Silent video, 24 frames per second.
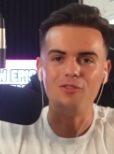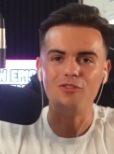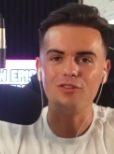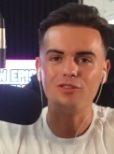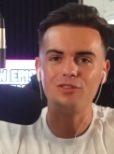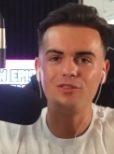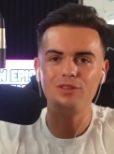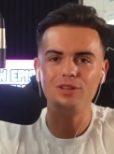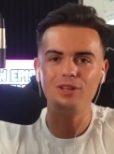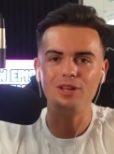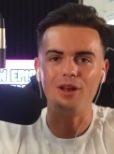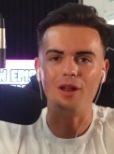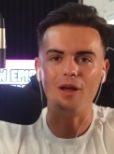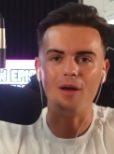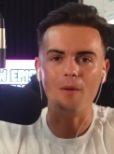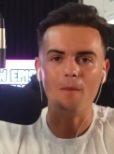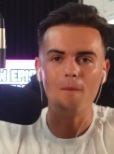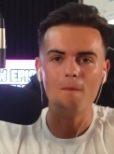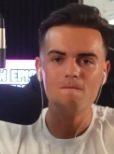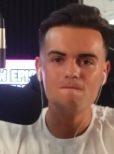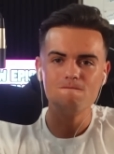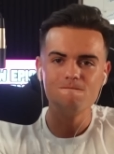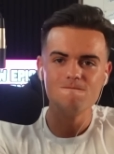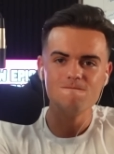Just, you know,
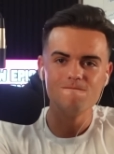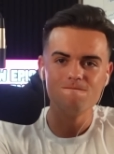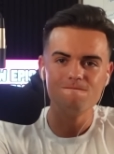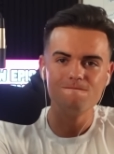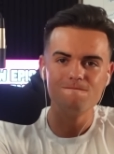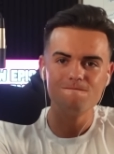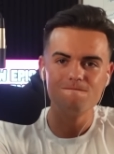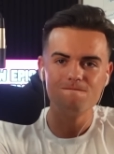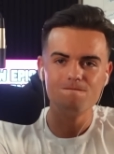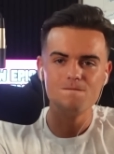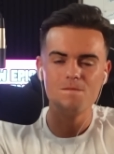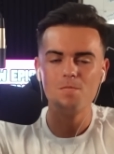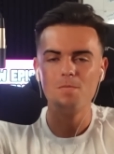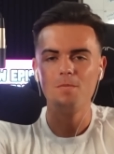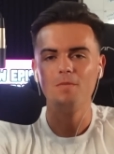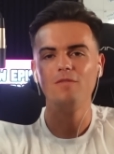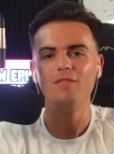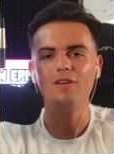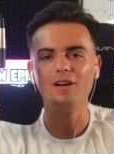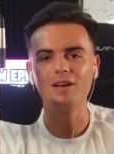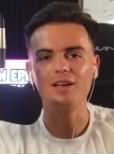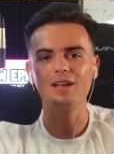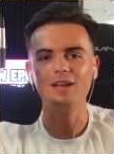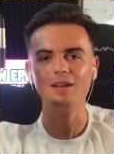
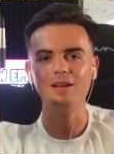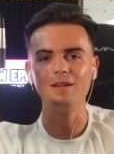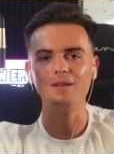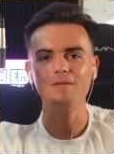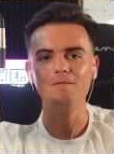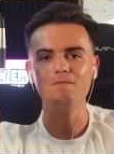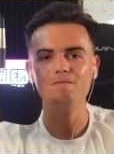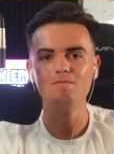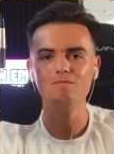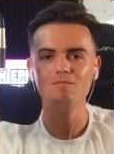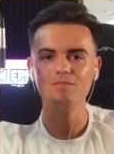fucking